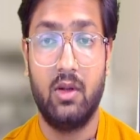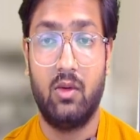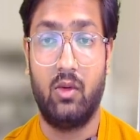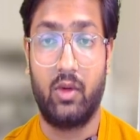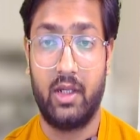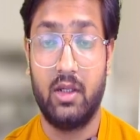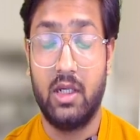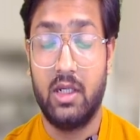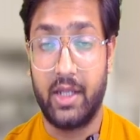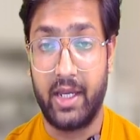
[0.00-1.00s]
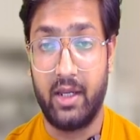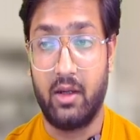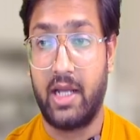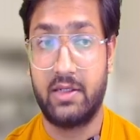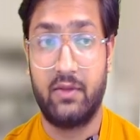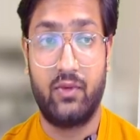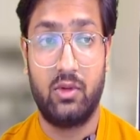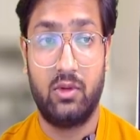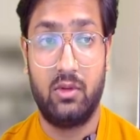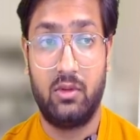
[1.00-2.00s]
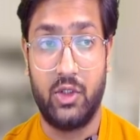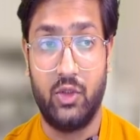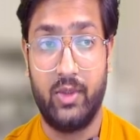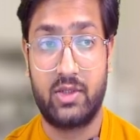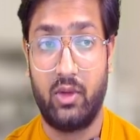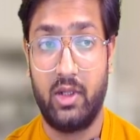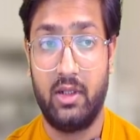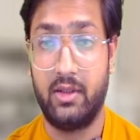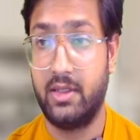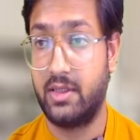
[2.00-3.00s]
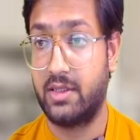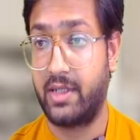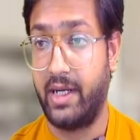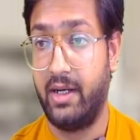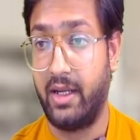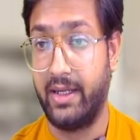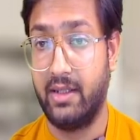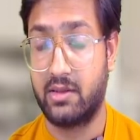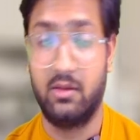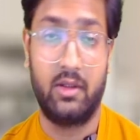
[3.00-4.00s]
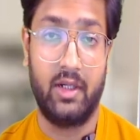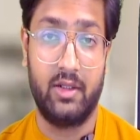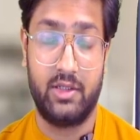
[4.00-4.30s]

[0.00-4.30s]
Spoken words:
Okay, here as of now the US oil, this is traded against the currency.